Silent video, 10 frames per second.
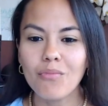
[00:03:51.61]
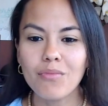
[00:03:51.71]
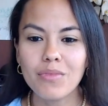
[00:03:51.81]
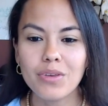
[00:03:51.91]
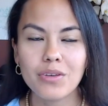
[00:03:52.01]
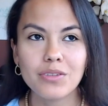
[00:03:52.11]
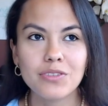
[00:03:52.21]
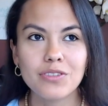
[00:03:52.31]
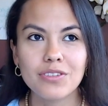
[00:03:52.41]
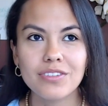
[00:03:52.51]

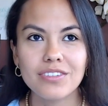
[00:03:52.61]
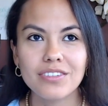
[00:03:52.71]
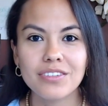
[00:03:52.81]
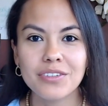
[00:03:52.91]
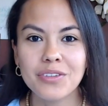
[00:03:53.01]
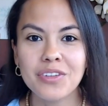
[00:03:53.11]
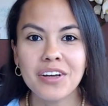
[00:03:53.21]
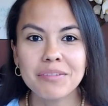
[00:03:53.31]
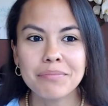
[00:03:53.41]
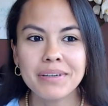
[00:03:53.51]
just
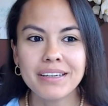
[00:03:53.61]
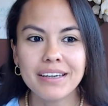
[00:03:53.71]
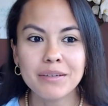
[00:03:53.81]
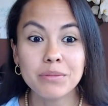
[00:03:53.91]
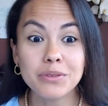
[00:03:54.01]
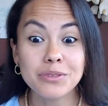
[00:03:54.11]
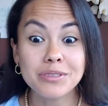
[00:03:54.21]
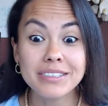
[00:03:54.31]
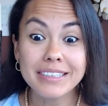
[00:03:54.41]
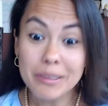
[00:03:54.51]
not being able to
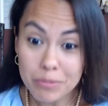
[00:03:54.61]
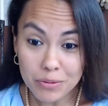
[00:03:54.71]
sleep